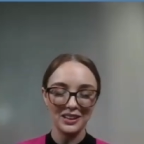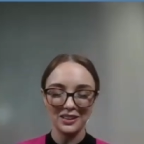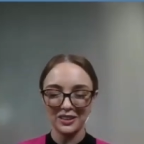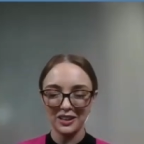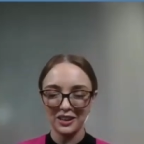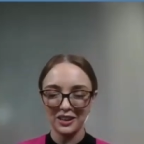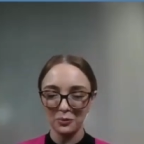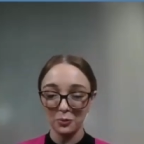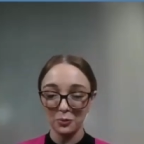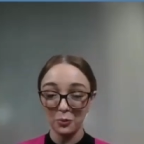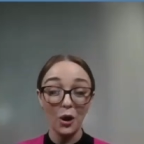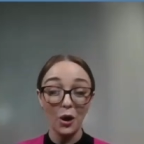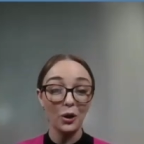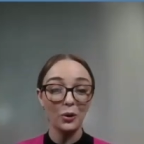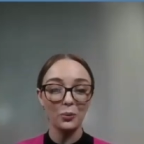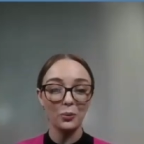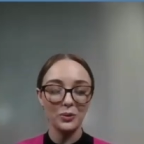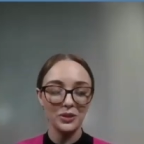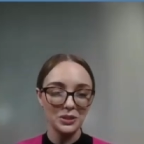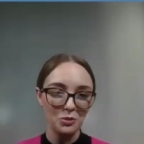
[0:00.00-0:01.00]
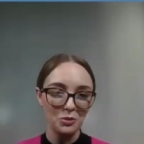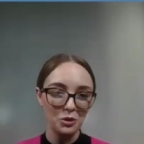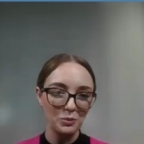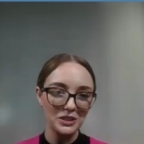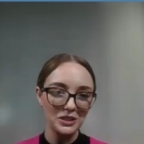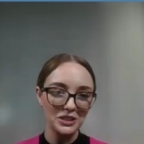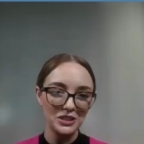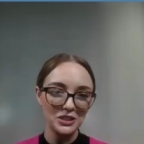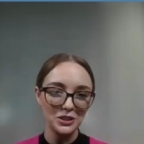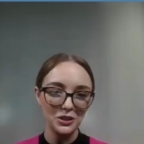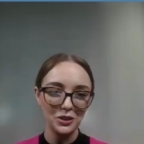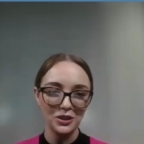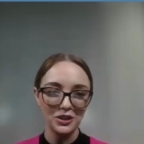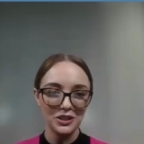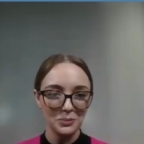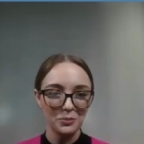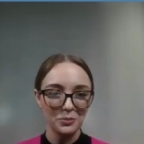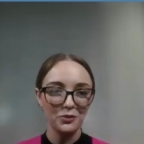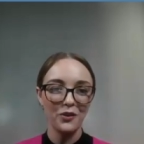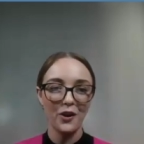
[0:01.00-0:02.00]
that work with small business
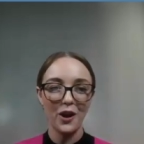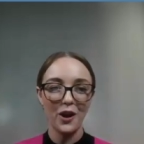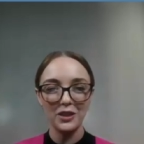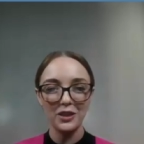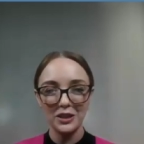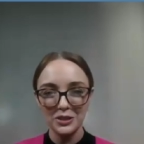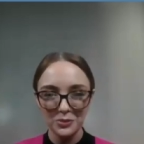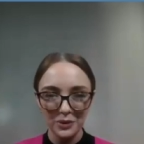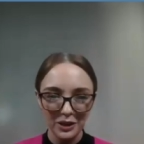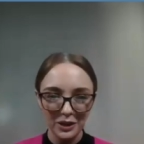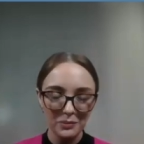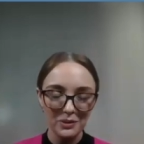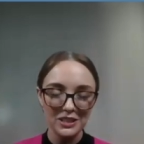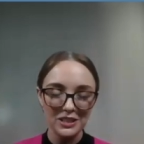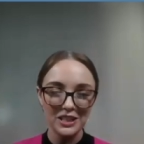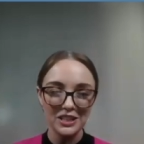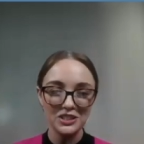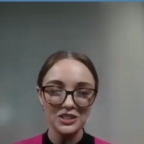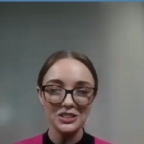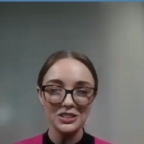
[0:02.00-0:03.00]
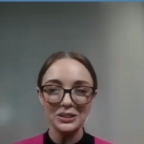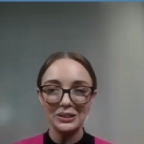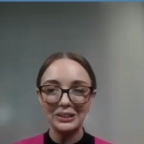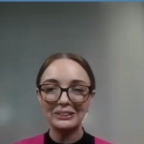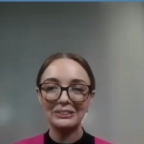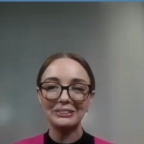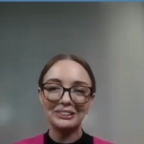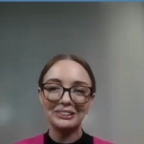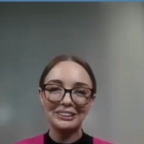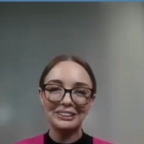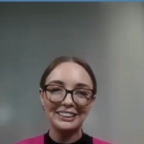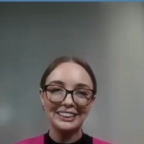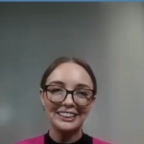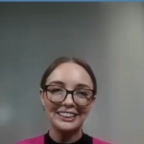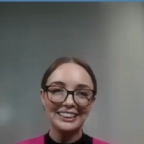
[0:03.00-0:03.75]
owners and provide these recommendations going, oh,